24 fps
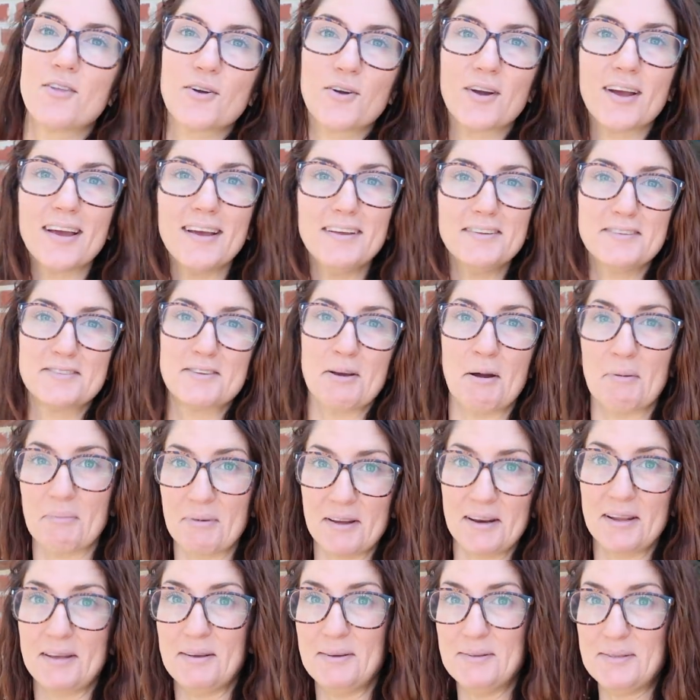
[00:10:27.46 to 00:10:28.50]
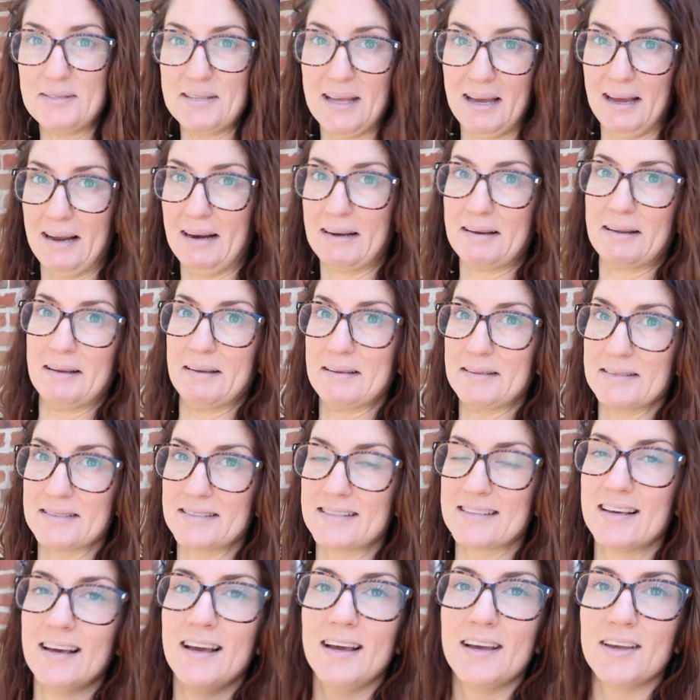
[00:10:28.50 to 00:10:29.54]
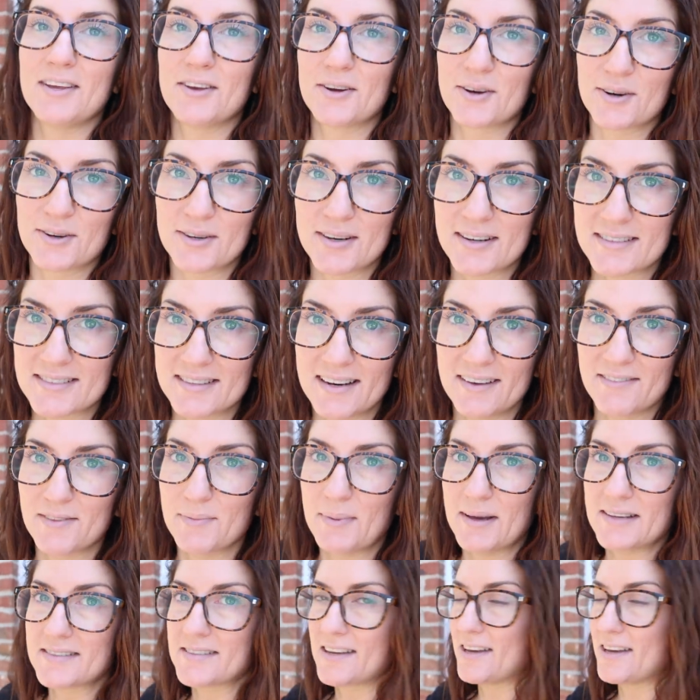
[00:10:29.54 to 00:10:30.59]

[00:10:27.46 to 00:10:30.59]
the Cricut, so I'm gonna use that because your girl doesn't have the best